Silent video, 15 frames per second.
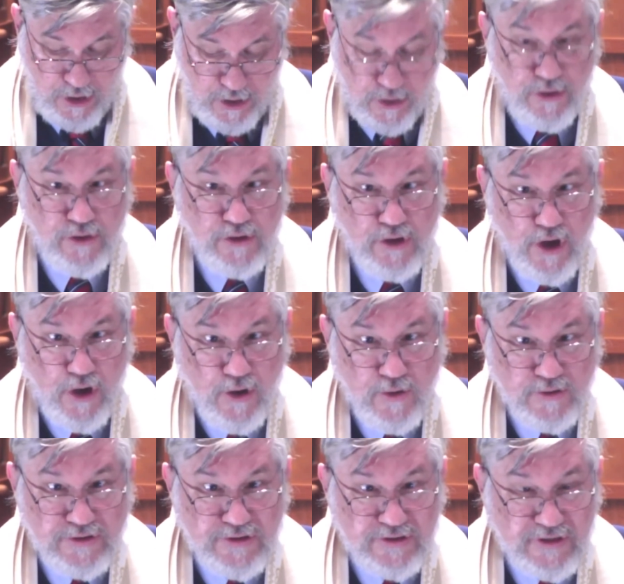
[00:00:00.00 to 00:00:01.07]

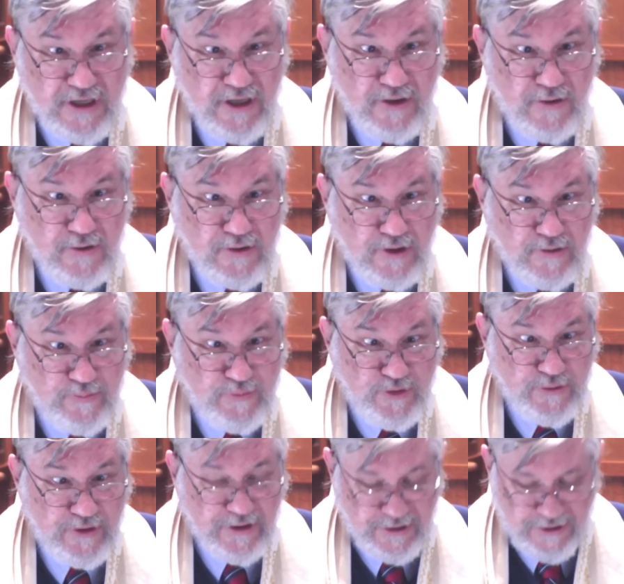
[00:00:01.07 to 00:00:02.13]
No single
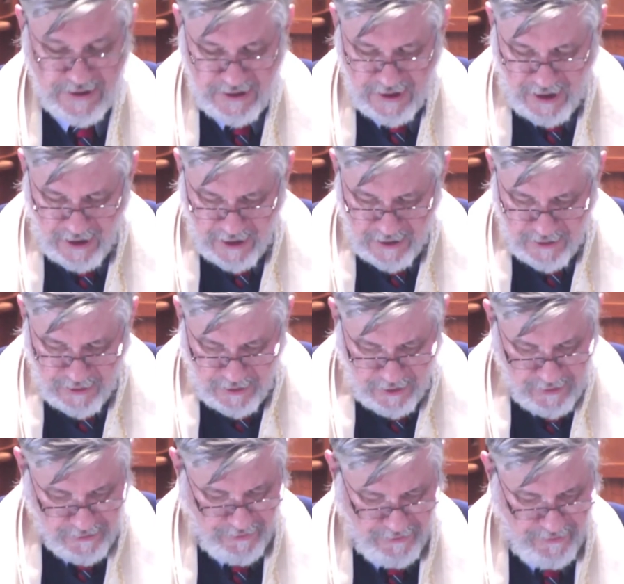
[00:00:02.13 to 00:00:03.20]
community on
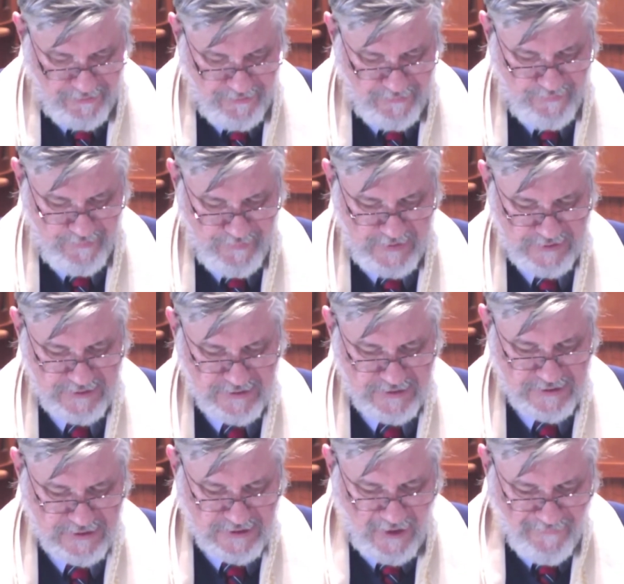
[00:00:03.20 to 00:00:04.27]
Earth
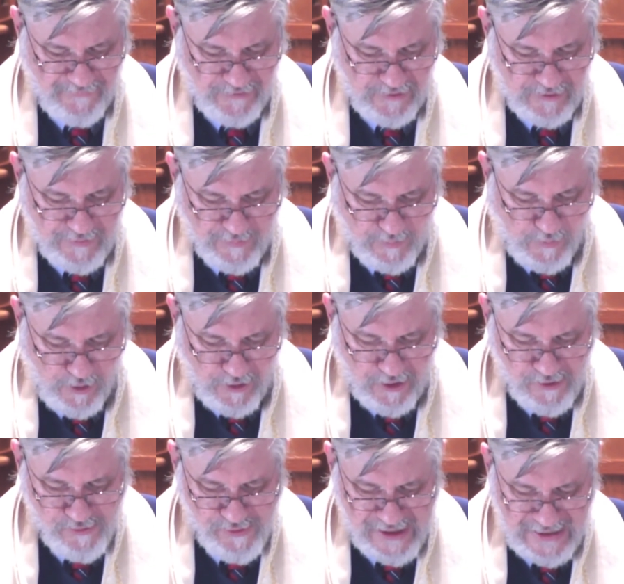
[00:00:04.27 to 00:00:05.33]
suffered more
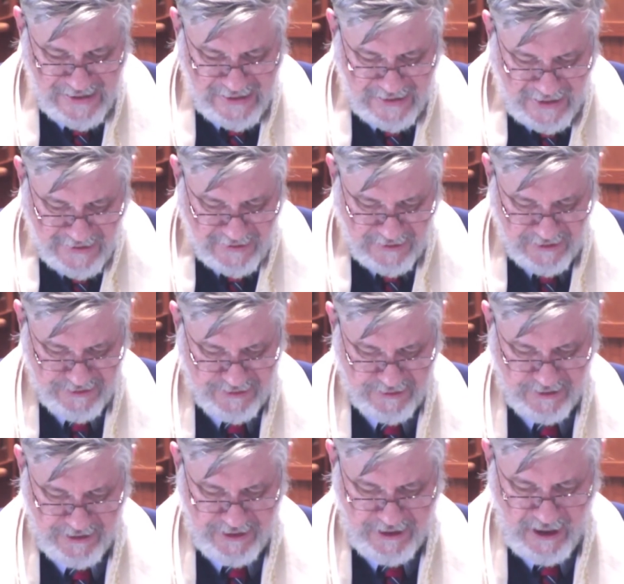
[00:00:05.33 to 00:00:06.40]

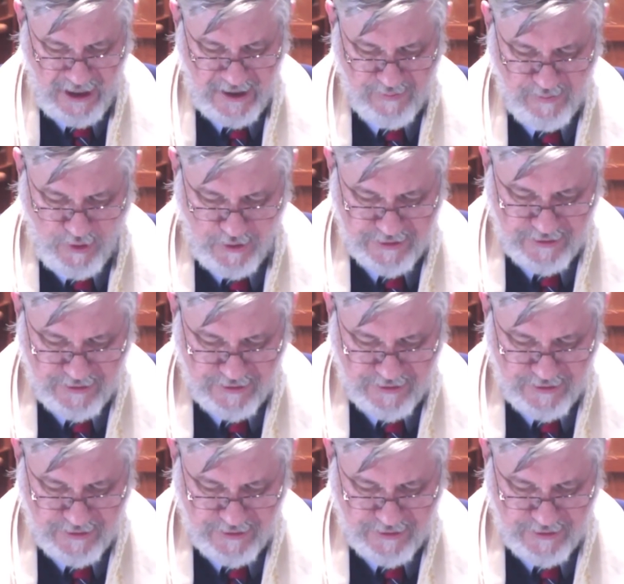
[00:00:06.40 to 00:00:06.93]
relentlessly and more